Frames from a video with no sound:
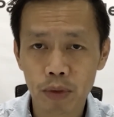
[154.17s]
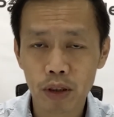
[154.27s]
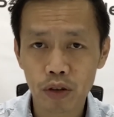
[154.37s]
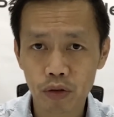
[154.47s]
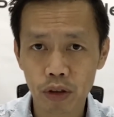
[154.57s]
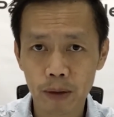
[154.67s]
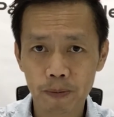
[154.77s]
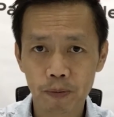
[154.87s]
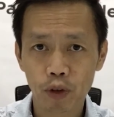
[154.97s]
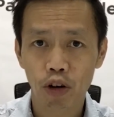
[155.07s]
industry
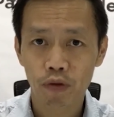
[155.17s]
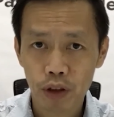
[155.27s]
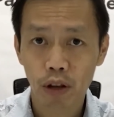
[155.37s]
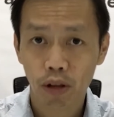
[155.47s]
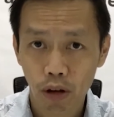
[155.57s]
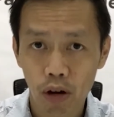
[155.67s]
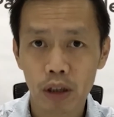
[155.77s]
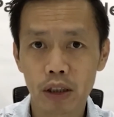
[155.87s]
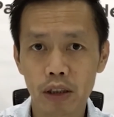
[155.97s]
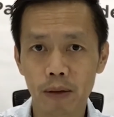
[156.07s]
over the longer
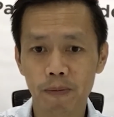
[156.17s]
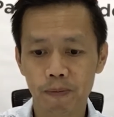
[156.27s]
term.